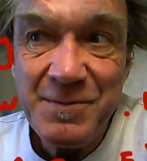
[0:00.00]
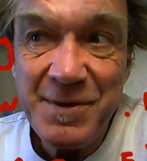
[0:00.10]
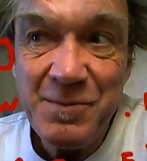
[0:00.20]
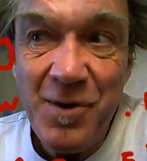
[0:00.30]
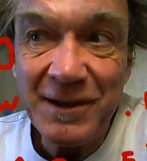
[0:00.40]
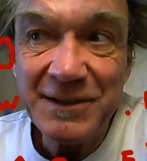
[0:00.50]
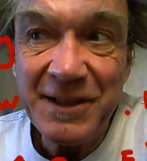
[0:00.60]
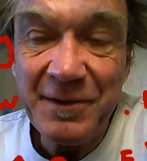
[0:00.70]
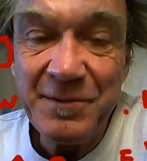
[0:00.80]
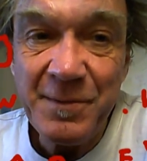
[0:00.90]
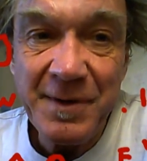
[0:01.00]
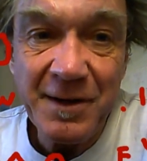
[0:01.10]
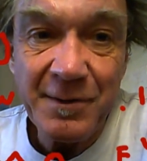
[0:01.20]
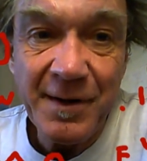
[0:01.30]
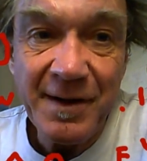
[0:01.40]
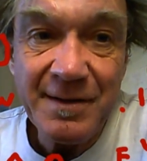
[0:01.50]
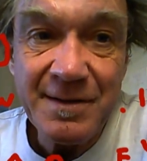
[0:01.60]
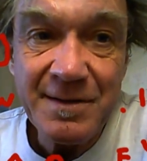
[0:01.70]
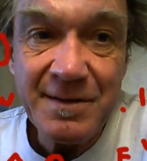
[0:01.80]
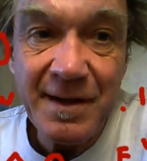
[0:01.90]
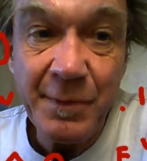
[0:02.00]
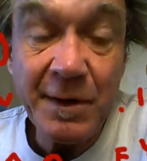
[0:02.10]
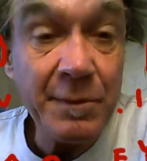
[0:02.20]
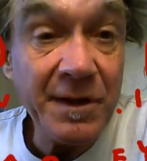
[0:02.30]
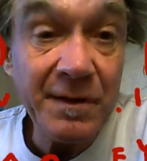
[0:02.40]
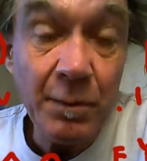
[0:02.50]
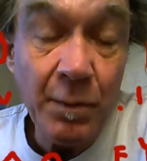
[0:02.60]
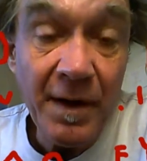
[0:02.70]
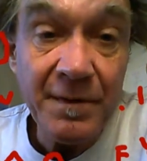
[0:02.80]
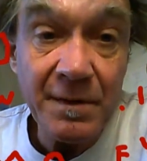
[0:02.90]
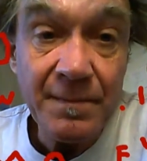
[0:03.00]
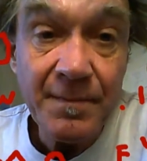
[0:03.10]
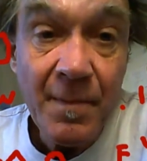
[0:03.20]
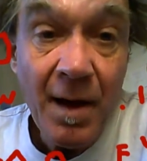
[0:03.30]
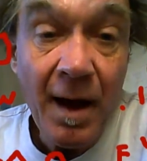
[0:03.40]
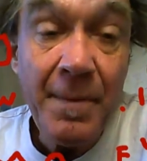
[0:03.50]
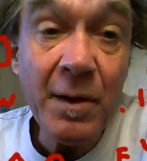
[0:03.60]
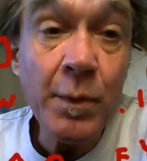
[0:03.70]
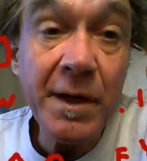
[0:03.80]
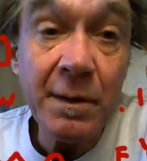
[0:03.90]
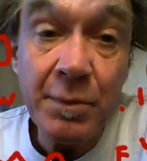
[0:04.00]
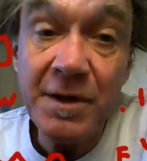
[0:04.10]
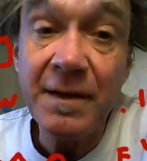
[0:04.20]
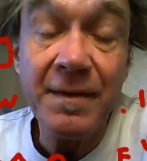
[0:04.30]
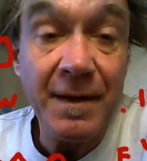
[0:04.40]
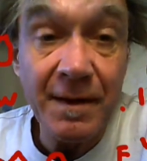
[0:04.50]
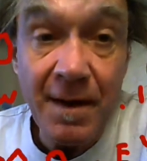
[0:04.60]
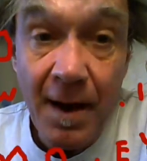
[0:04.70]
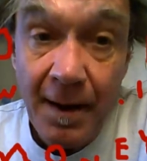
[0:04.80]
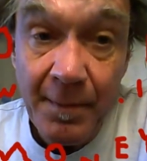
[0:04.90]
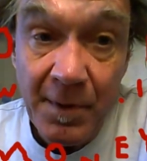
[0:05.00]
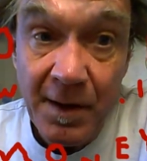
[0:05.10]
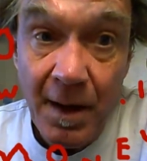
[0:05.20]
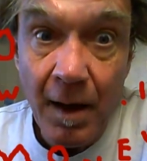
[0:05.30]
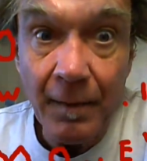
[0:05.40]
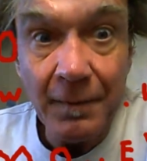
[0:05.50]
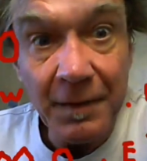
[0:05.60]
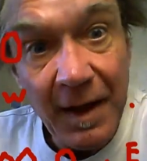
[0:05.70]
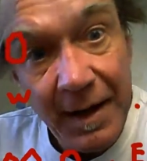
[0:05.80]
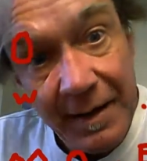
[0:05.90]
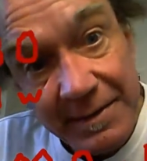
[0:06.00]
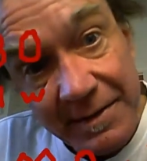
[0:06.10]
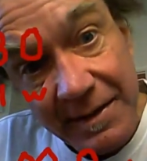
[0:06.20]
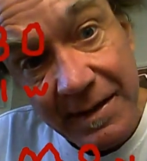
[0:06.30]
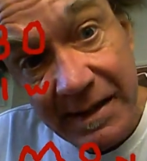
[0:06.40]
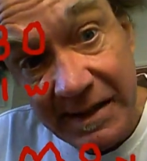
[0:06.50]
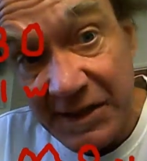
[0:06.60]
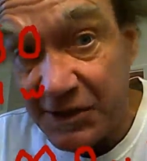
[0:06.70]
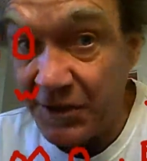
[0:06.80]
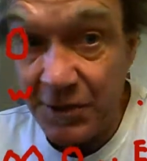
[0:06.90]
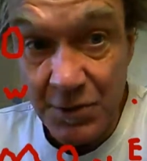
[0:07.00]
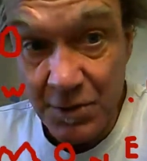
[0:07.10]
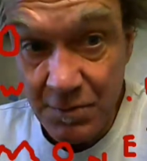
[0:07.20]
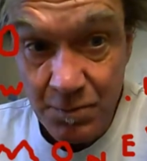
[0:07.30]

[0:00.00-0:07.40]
we watch out for meteorites. And we can predict the weather. I bet we can predict the economy a lot easier.